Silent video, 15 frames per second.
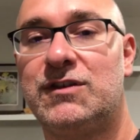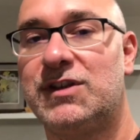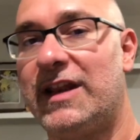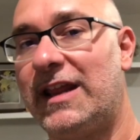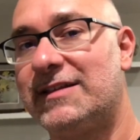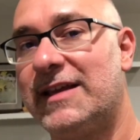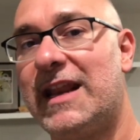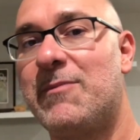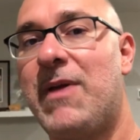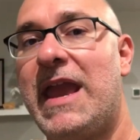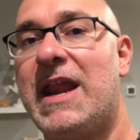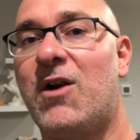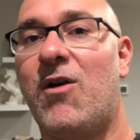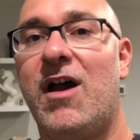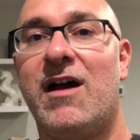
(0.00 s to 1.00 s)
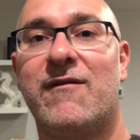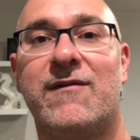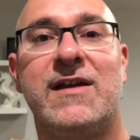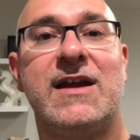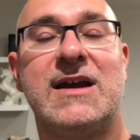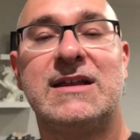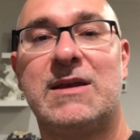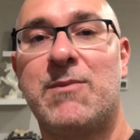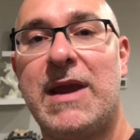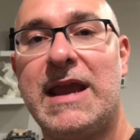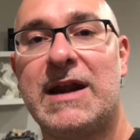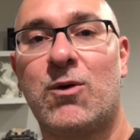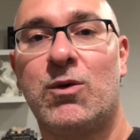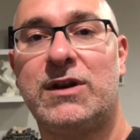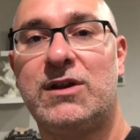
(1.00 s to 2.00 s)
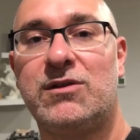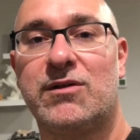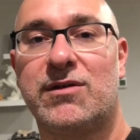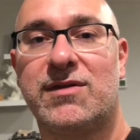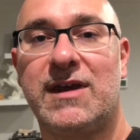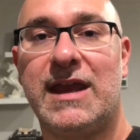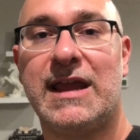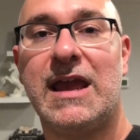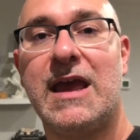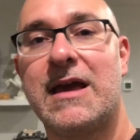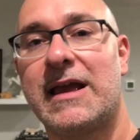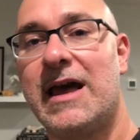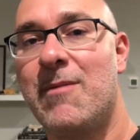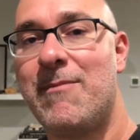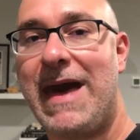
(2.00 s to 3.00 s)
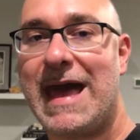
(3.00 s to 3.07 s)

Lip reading: So they sent a painter off, the painter would do their thing, come